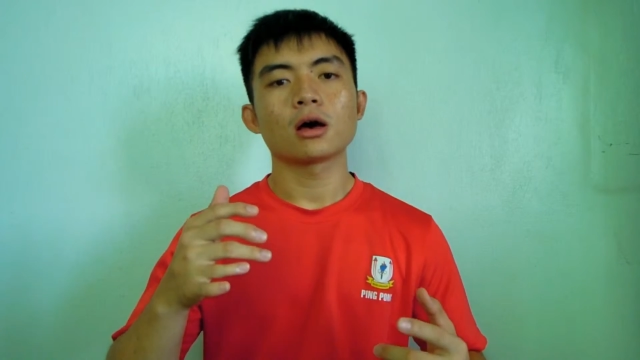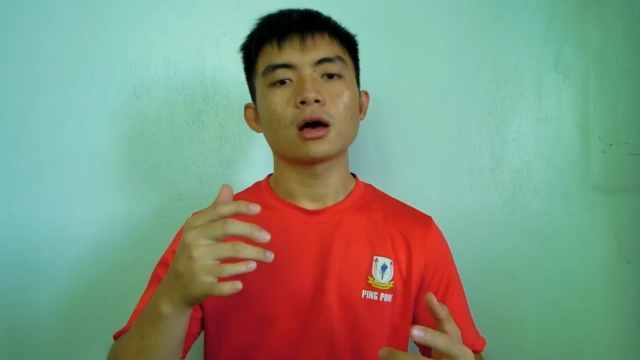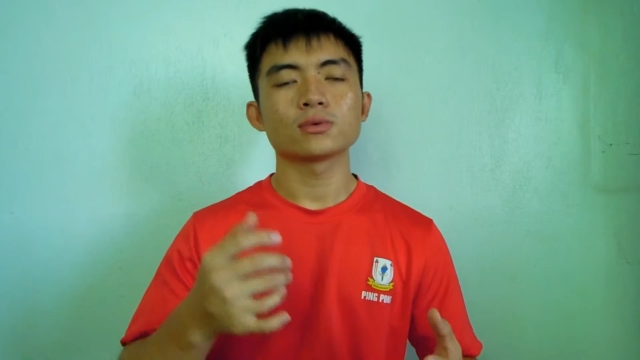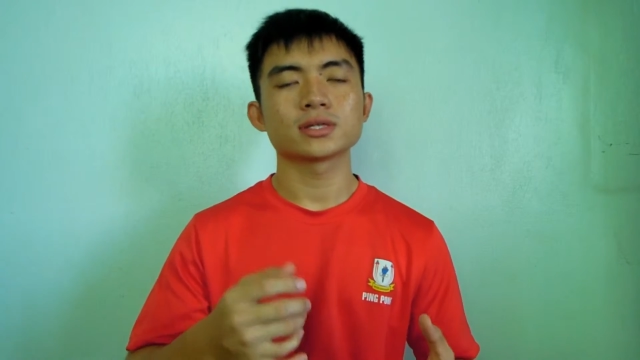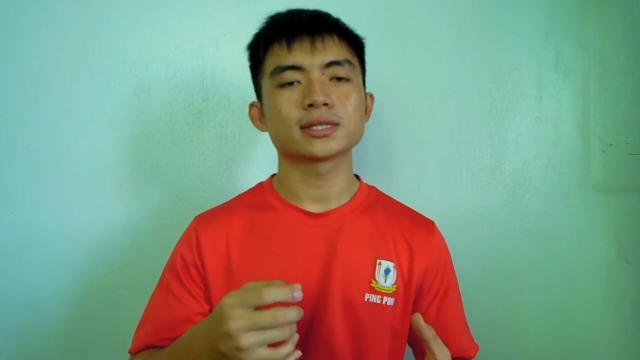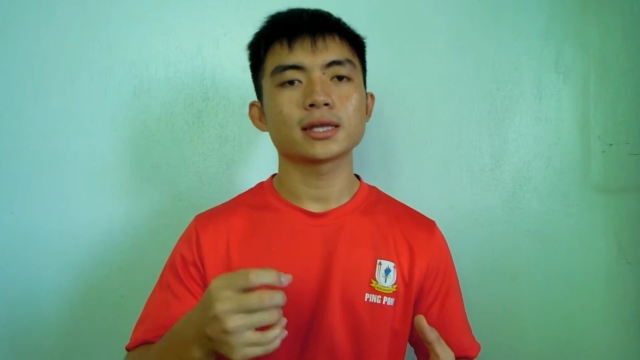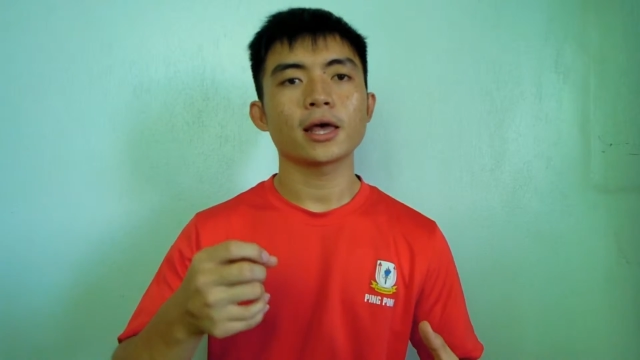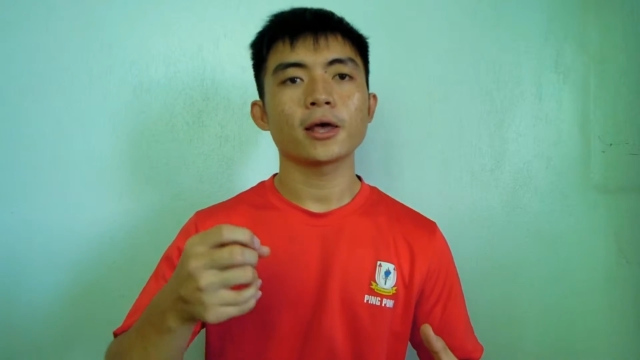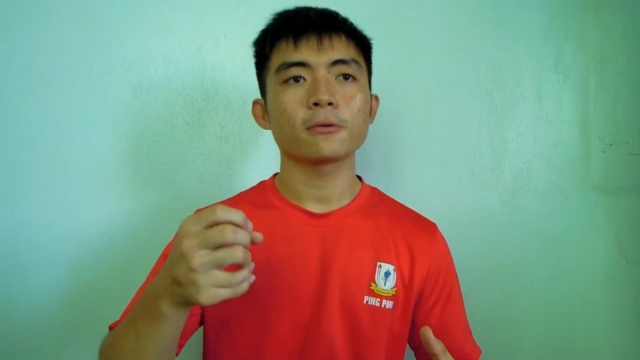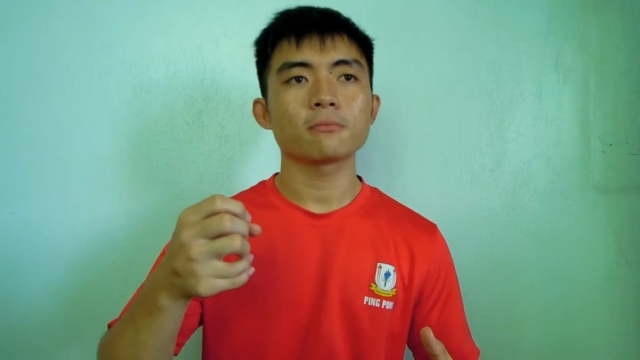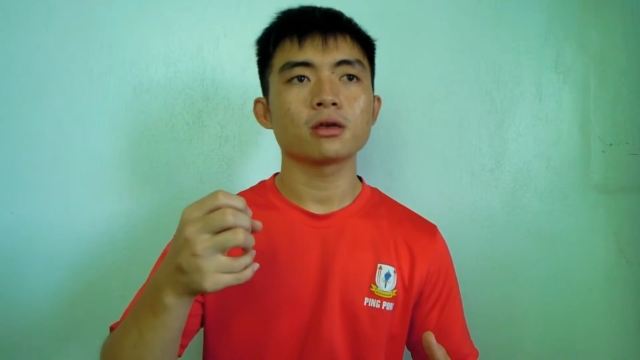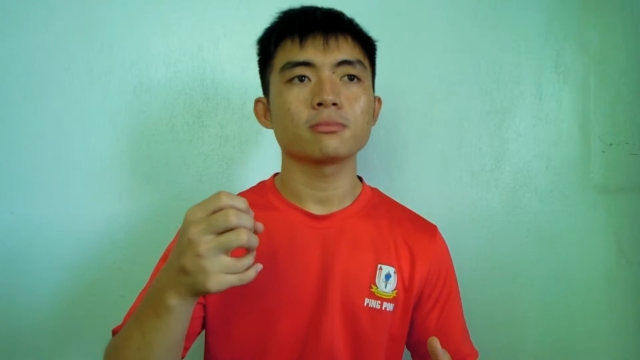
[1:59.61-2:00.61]
I would
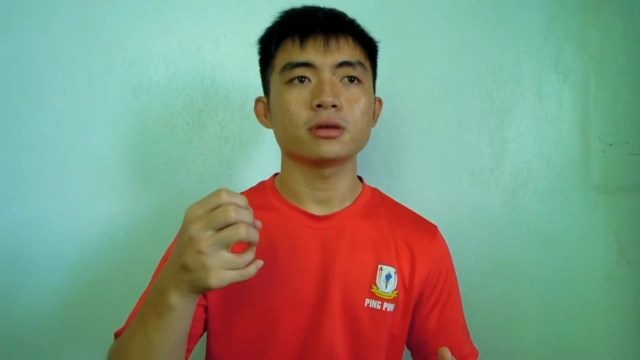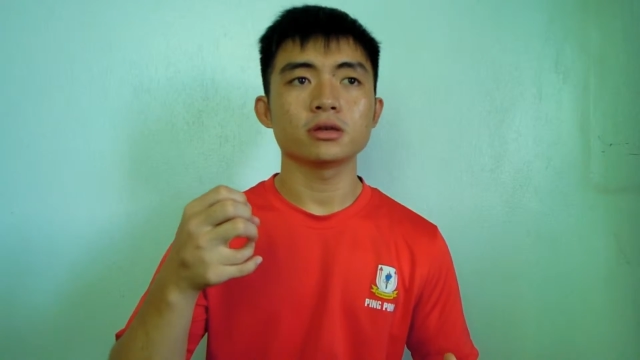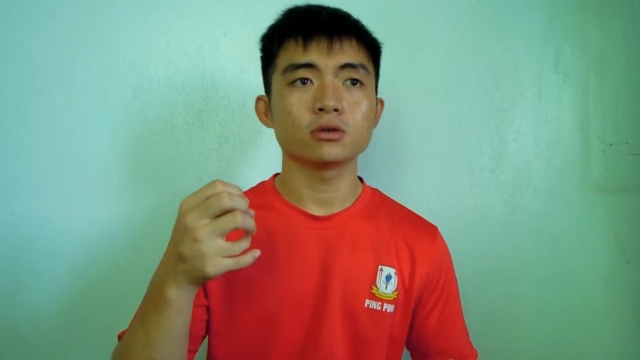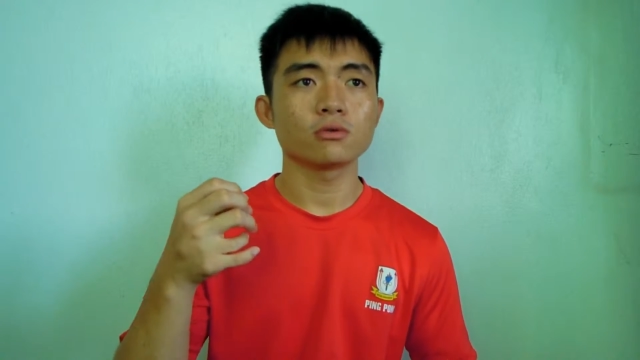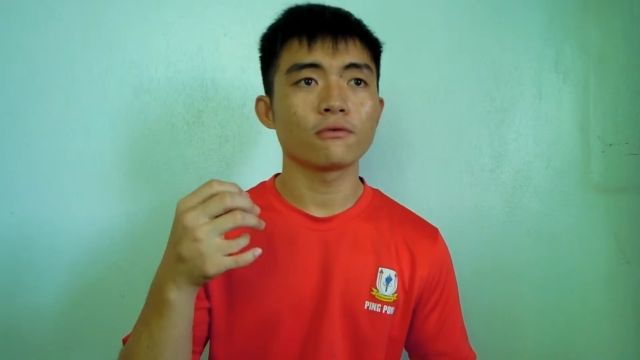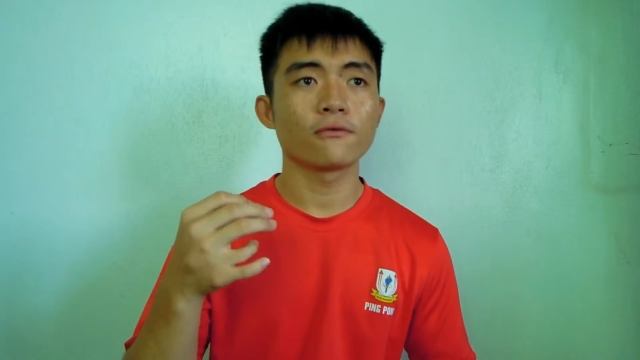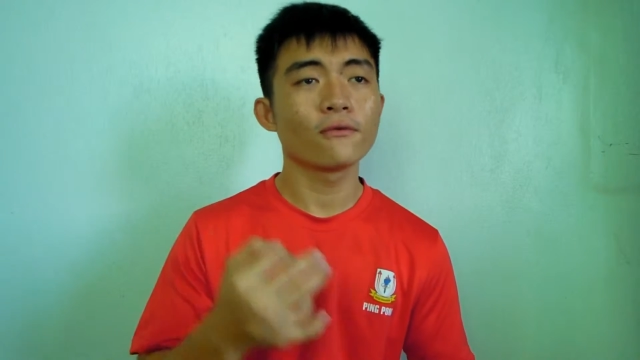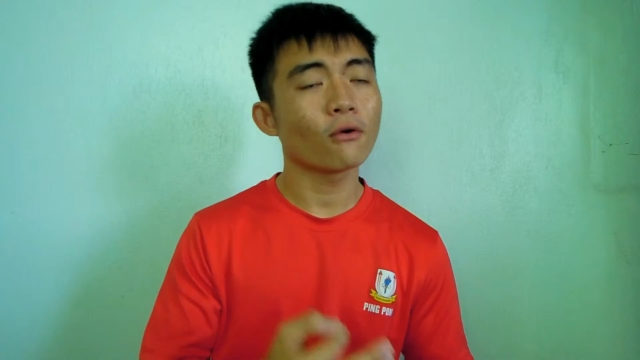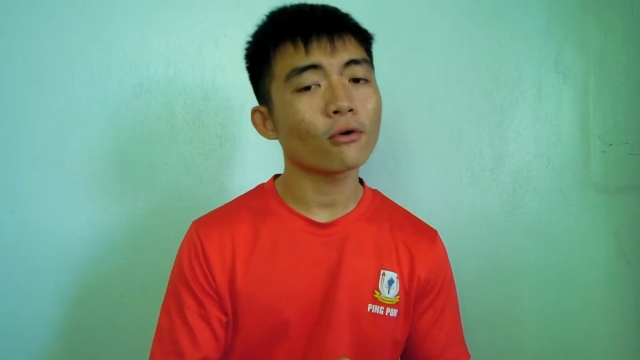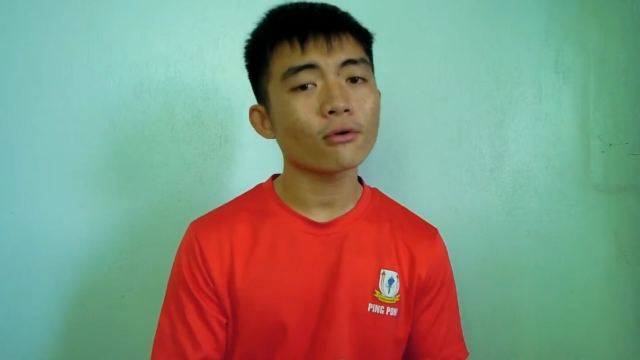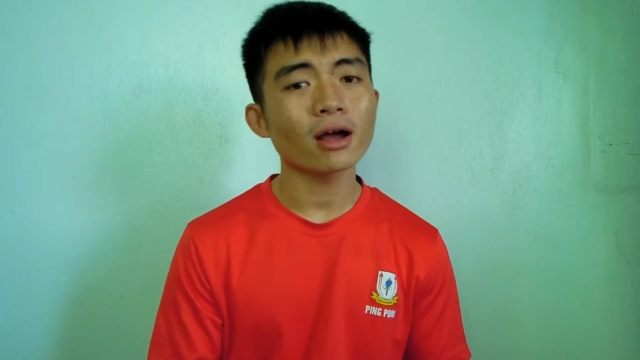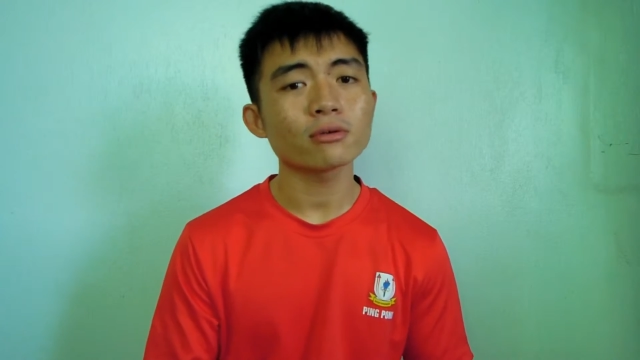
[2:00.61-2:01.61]
say maybe
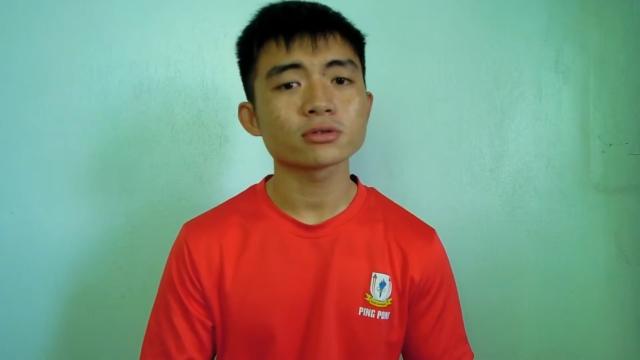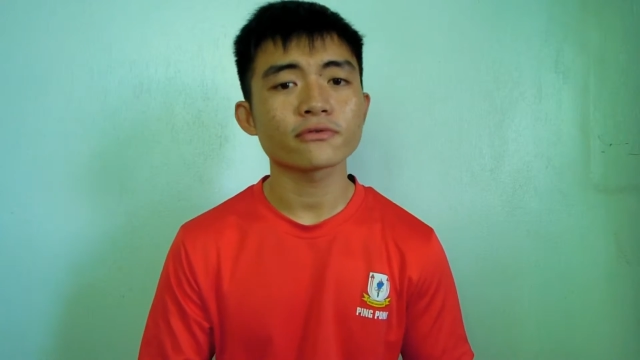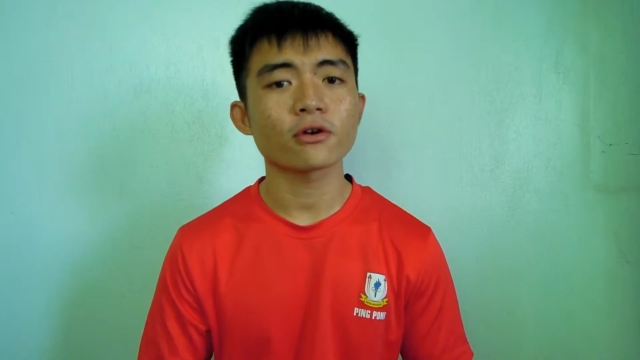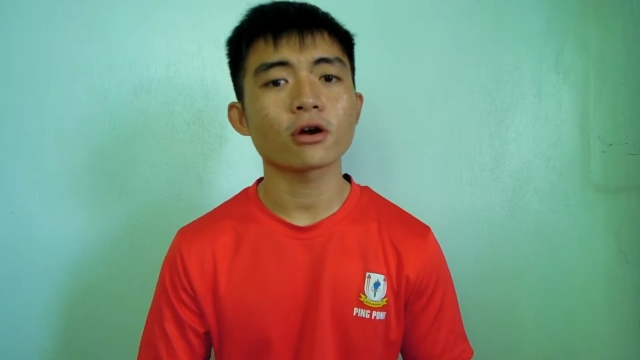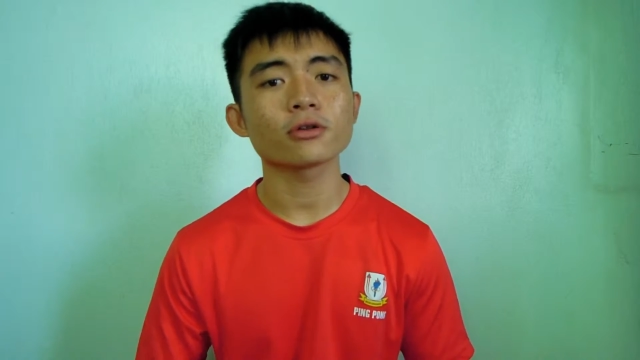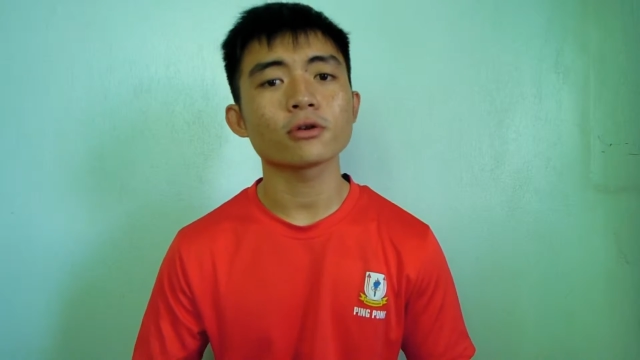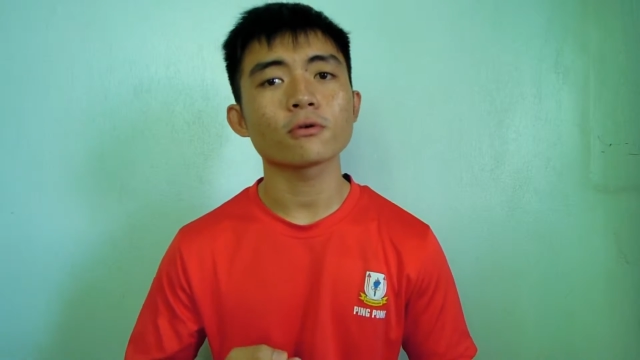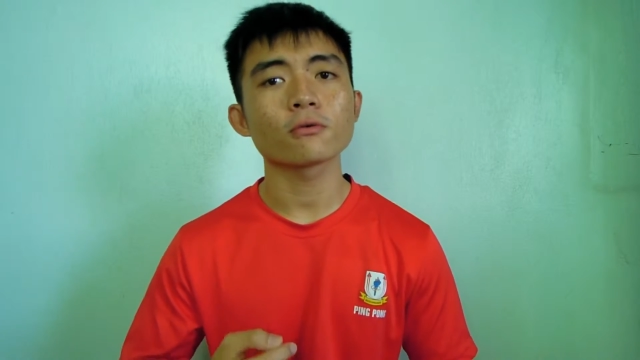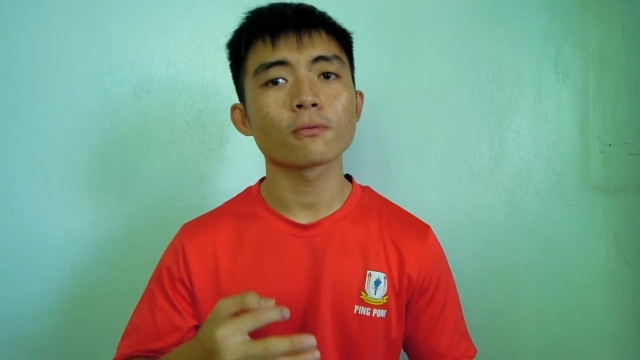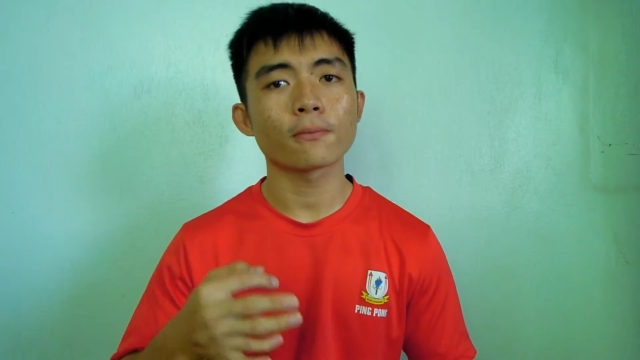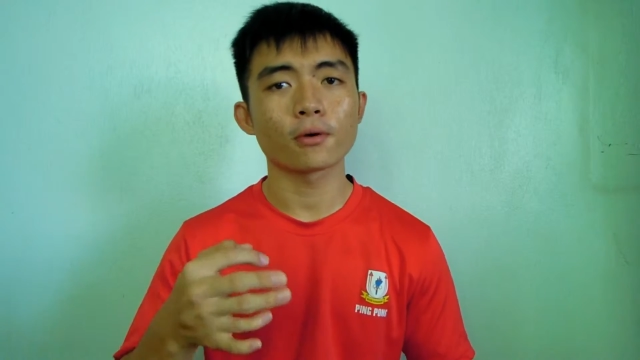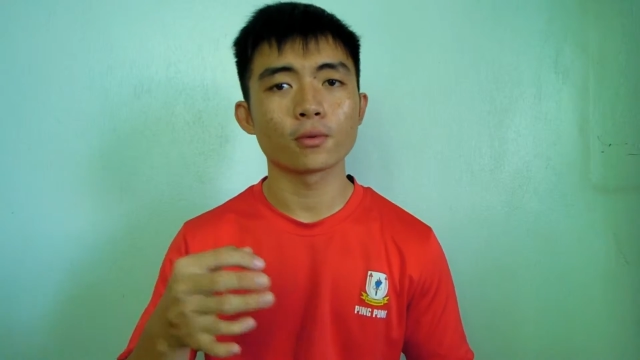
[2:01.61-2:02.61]
four rounds of
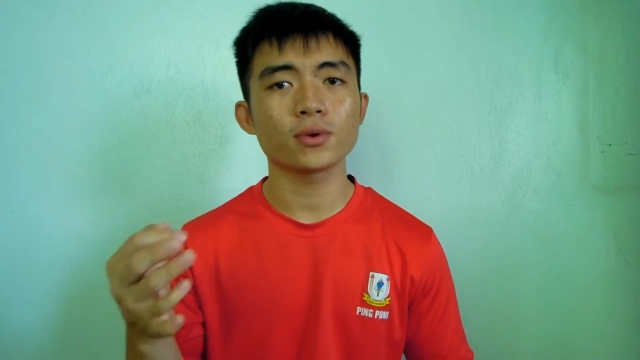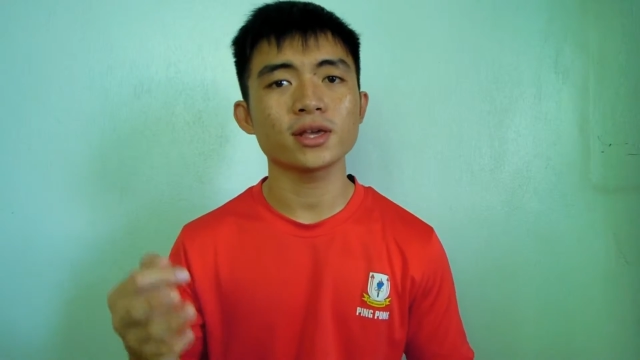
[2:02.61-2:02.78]
cardio per